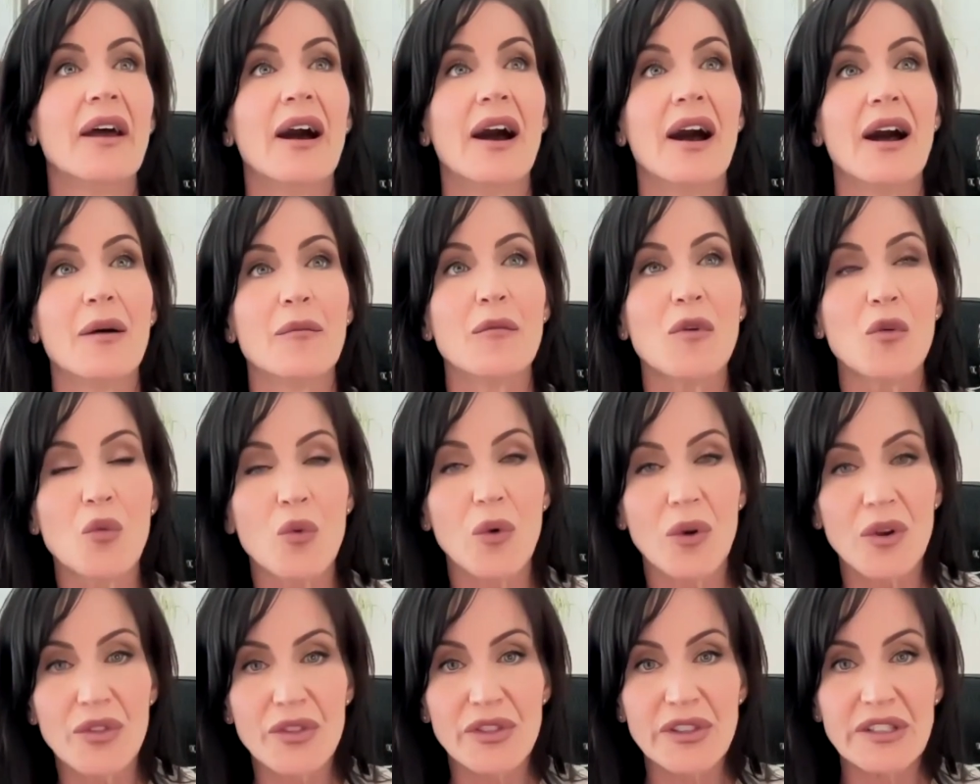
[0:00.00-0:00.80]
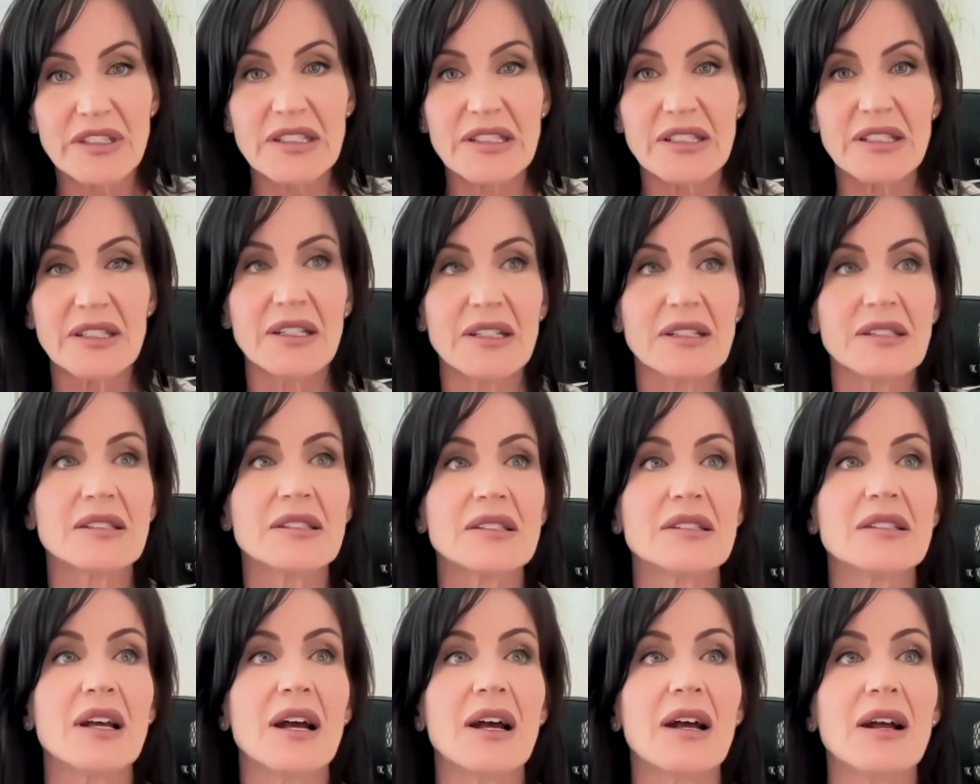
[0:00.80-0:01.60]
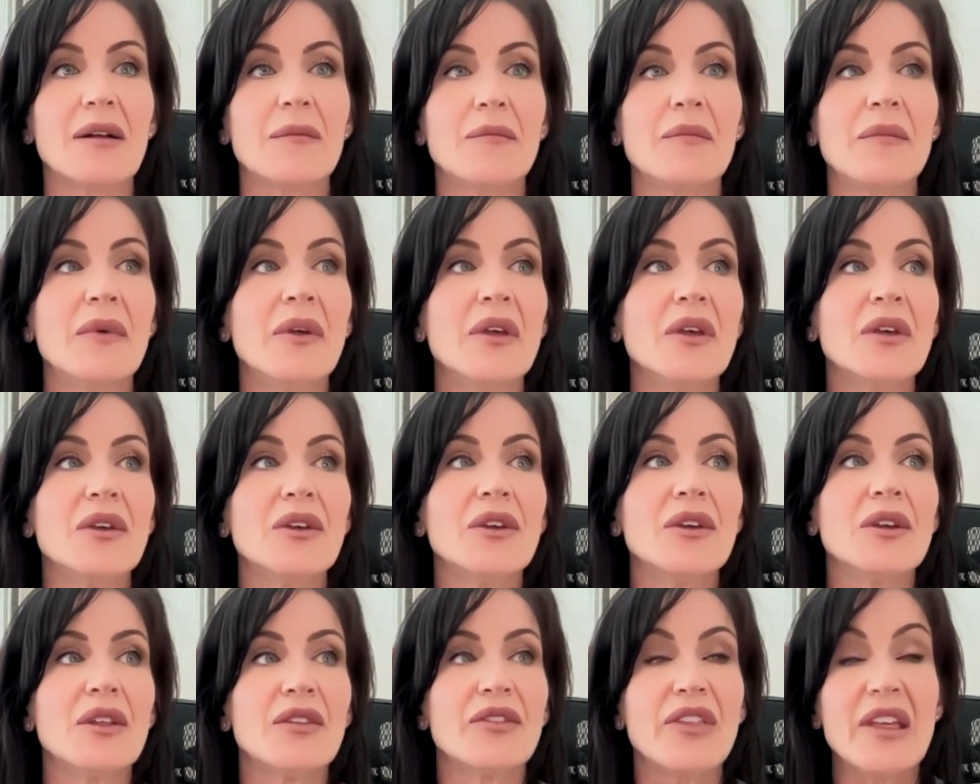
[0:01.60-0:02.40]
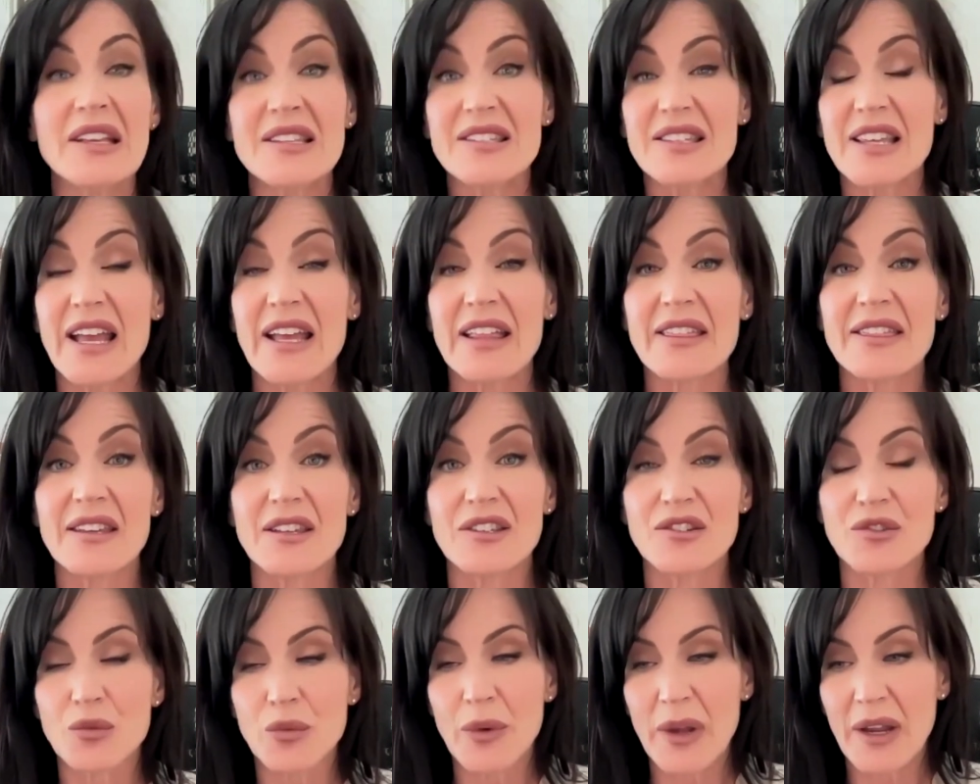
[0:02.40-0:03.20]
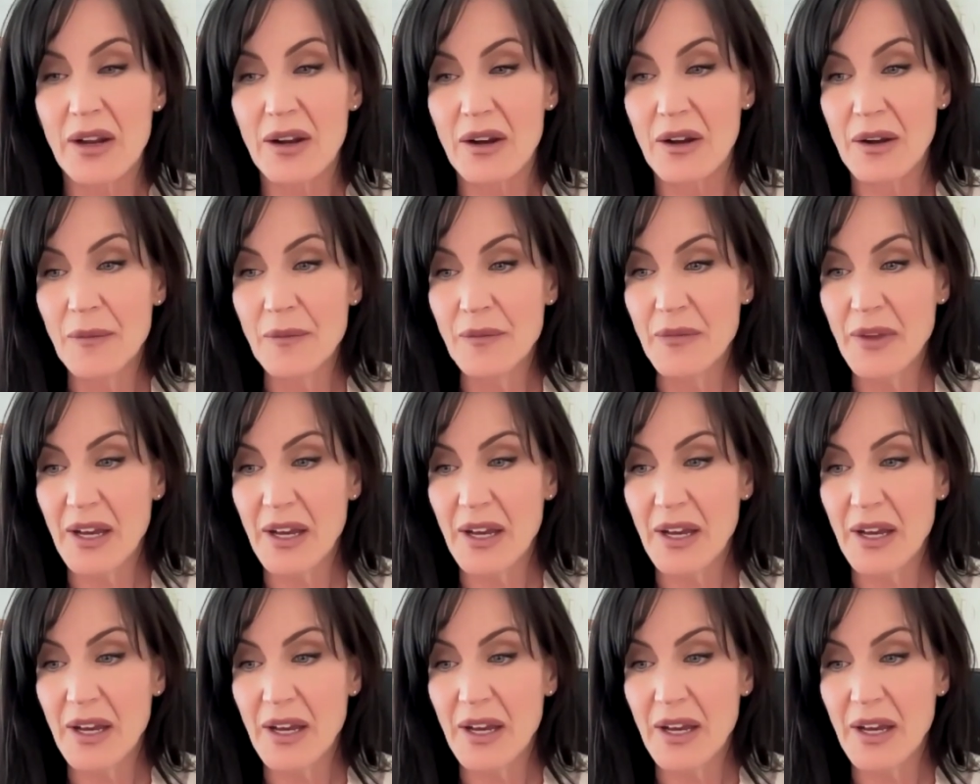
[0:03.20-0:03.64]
worthlessness, things like this, where